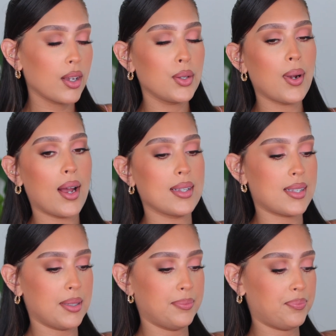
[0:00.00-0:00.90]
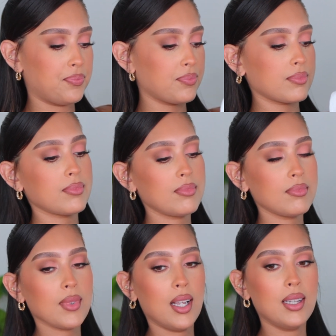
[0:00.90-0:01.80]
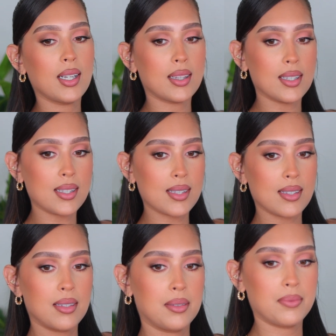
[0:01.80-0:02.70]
You guys, look at this.